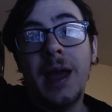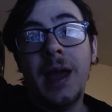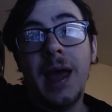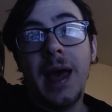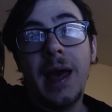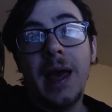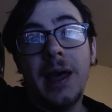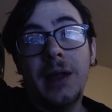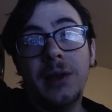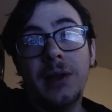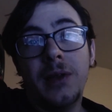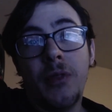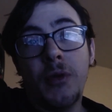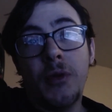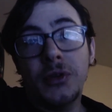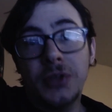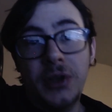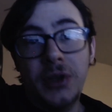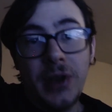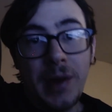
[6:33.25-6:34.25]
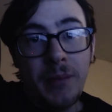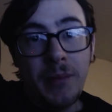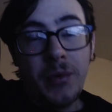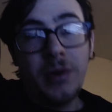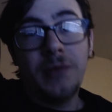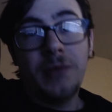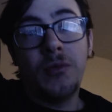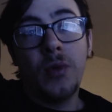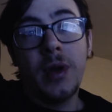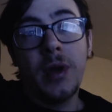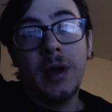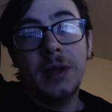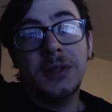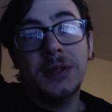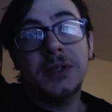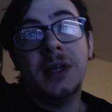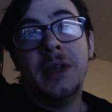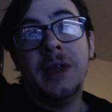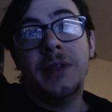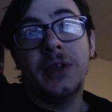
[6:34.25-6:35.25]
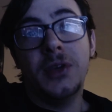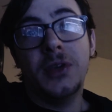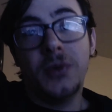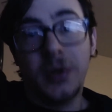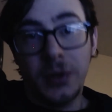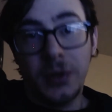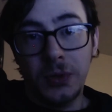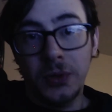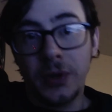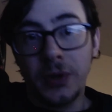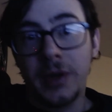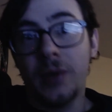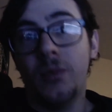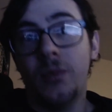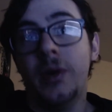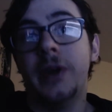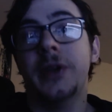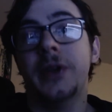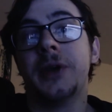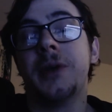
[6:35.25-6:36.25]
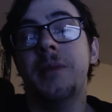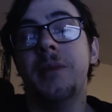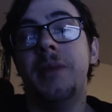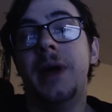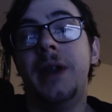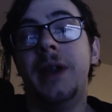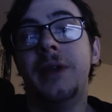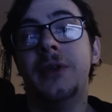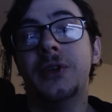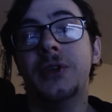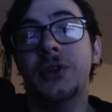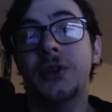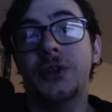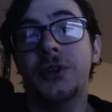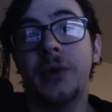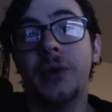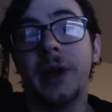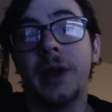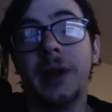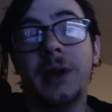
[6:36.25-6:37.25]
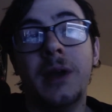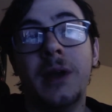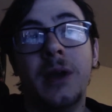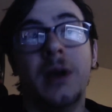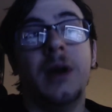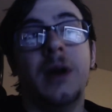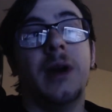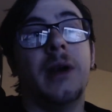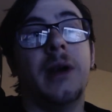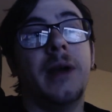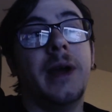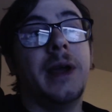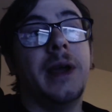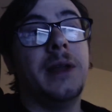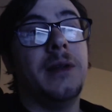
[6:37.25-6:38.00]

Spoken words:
And there's a number of ways that you can look at what your competitors are doing. All right.